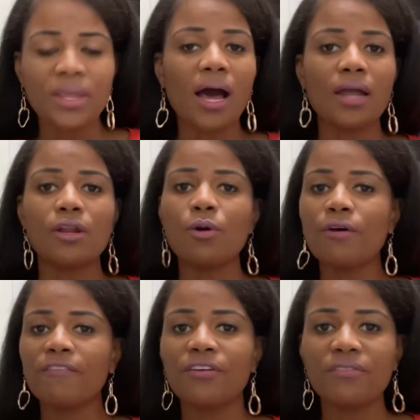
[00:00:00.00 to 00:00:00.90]
I know
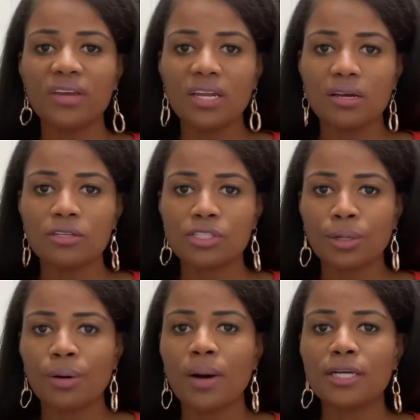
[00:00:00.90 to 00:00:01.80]
a few videos
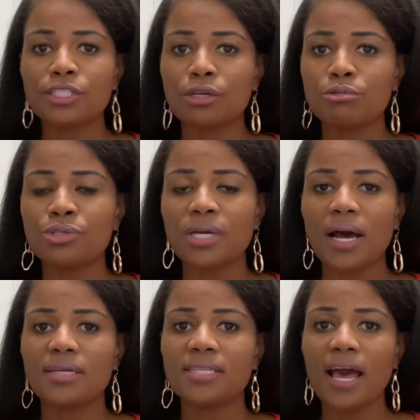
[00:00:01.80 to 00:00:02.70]
ago I showed you
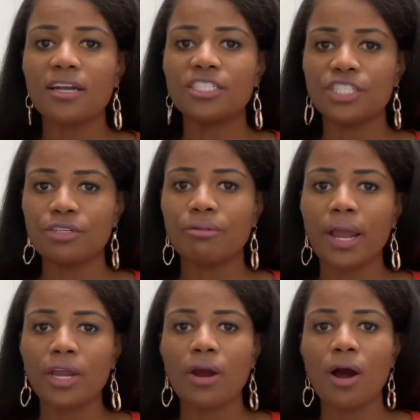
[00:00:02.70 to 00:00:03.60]
guys how to
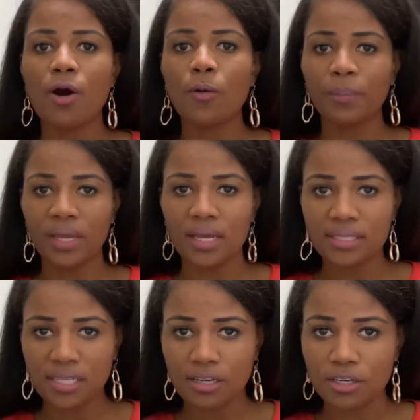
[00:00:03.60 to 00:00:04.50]
generate your own
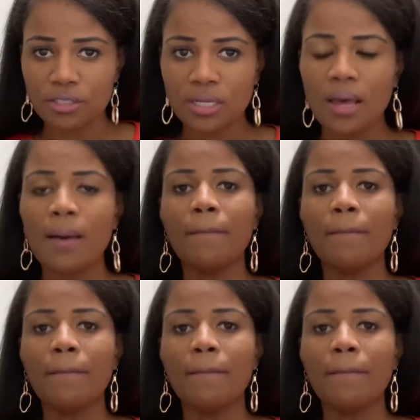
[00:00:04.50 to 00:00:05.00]
PSLs,